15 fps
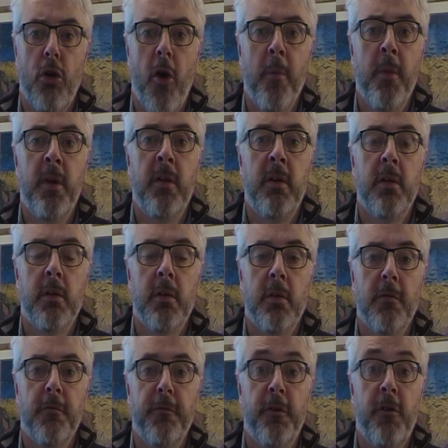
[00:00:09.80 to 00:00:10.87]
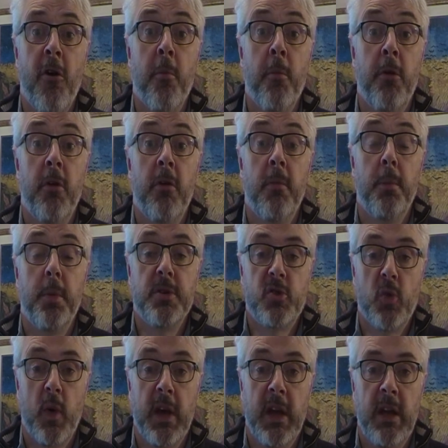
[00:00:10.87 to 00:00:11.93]
common phenomenon
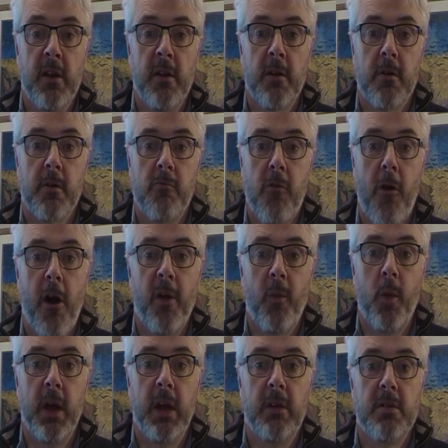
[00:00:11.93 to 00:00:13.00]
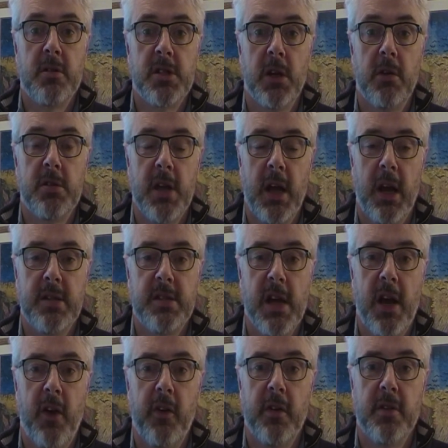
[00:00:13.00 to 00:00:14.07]
between right-wing
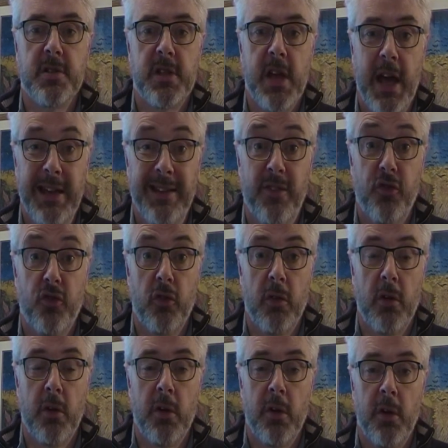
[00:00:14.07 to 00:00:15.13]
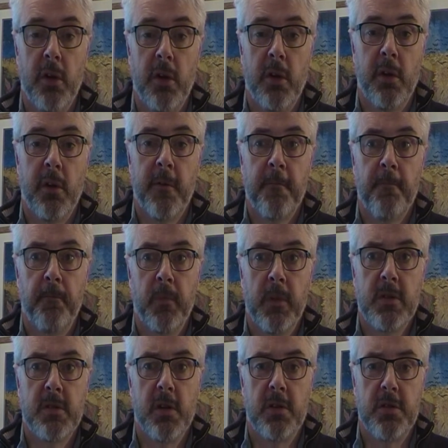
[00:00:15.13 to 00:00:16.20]
totalitarian states,
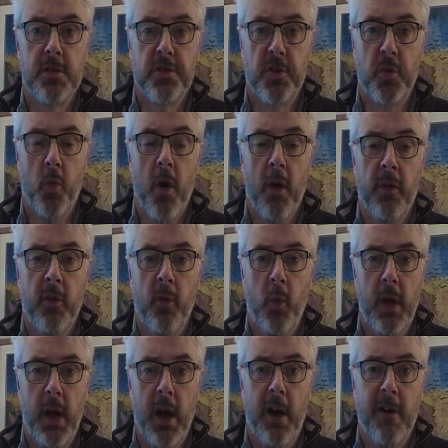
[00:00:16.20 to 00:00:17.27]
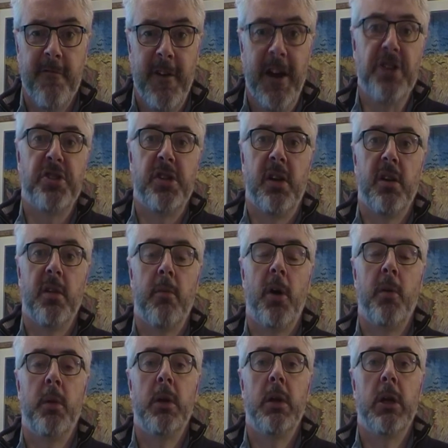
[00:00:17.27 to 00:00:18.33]
such as the one that we are fashioning at the
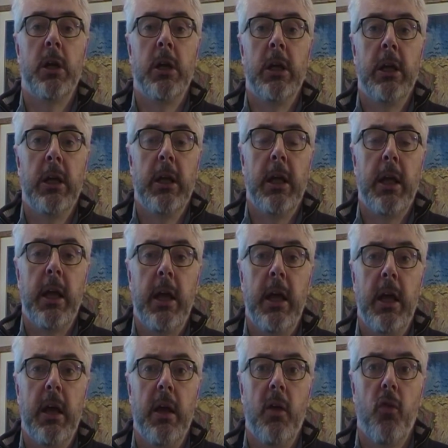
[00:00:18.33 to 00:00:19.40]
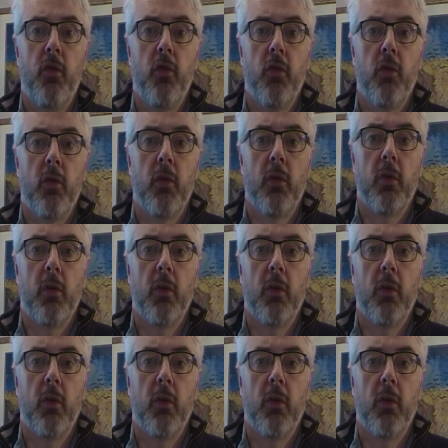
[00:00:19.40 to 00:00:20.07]
moment, is